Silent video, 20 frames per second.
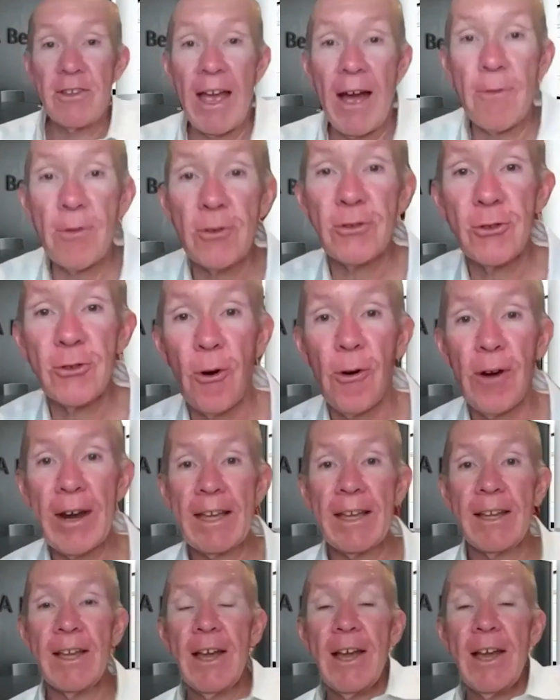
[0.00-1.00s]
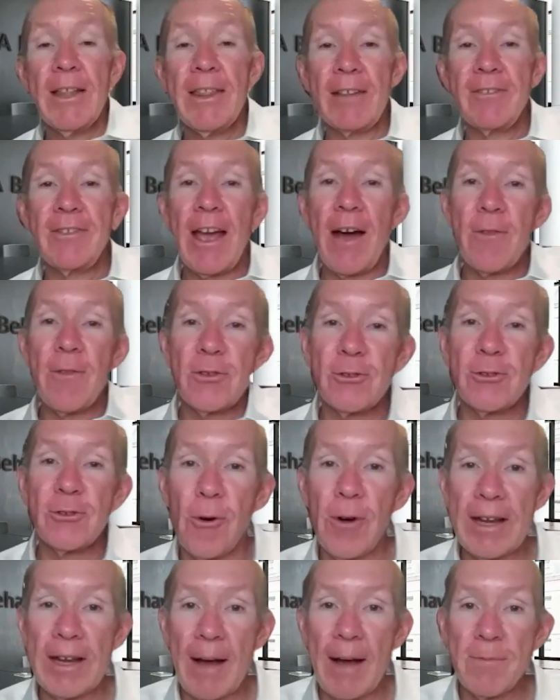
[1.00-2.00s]
how the
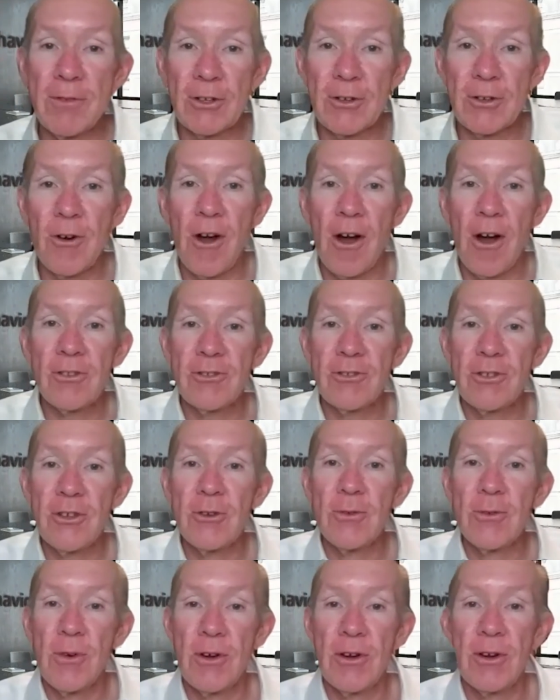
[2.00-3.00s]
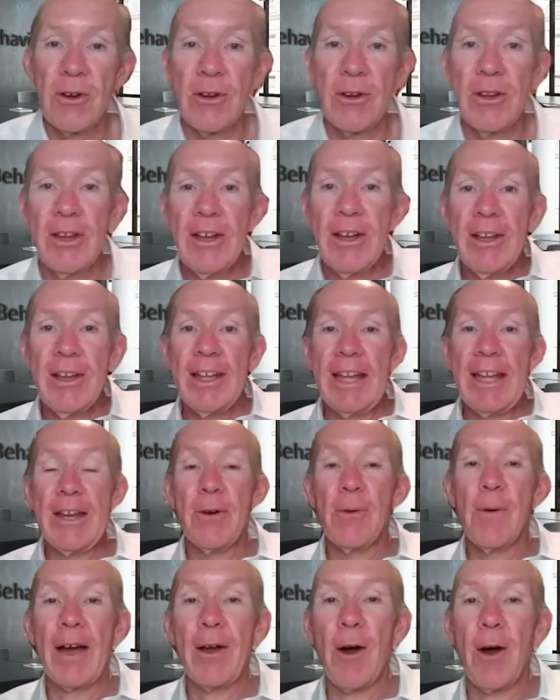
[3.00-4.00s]
story comes across. You were, in
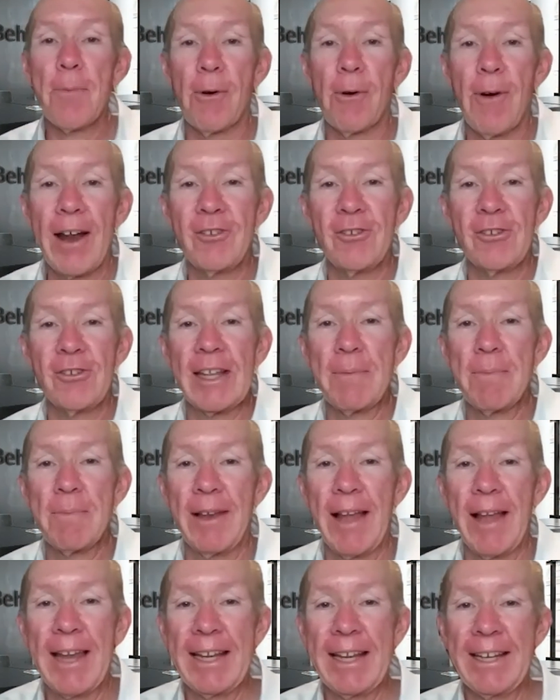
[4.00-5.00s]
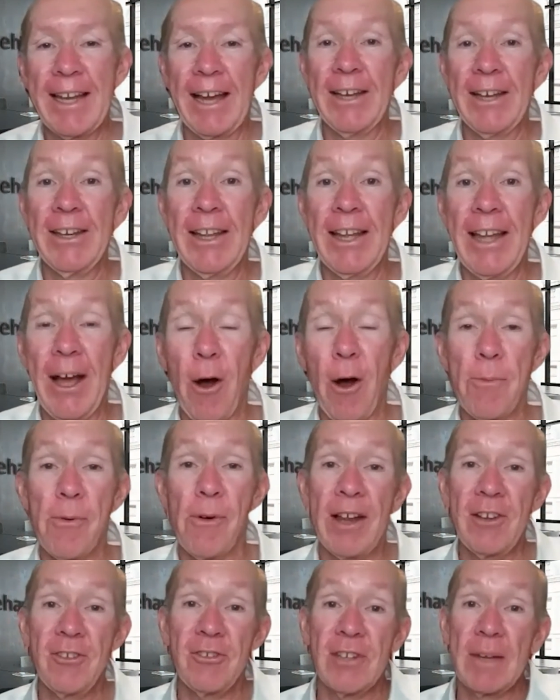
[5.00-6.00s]
a way, operationally planning that
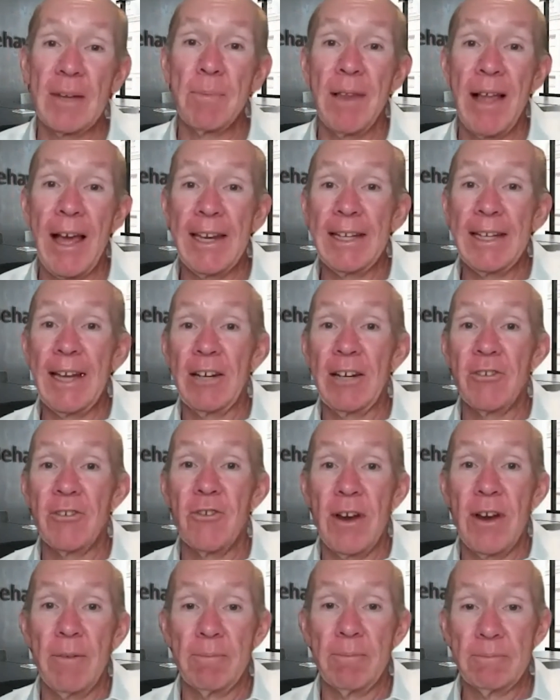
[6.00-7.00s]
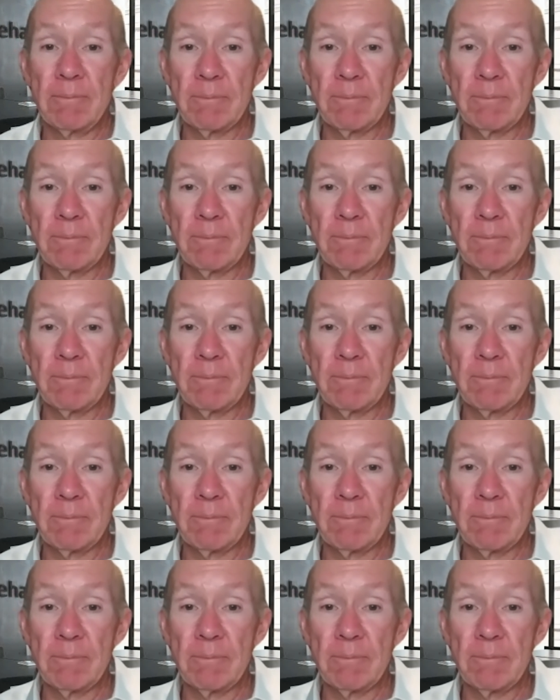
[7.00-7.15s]
trip.